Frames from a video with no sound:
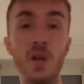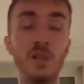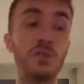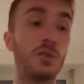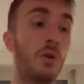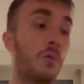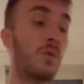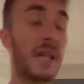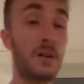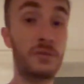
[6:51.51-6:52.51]
So
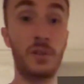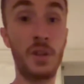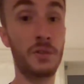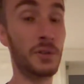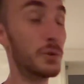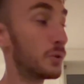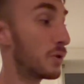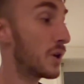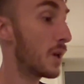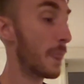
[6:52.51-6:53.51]
without further ado,
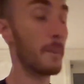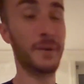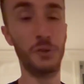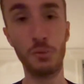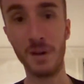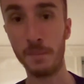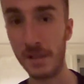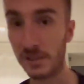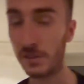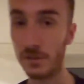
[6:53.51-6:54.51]
I'm going to do my
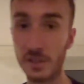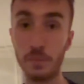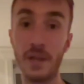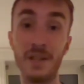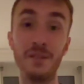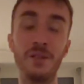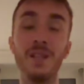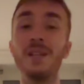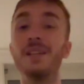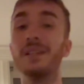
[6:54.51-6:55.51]
best to explain it
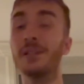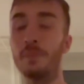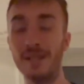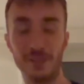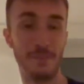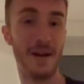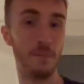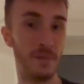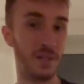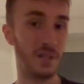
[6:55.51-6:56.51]
in the best of my
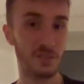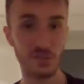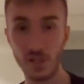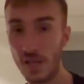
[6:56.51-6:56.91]
abilities.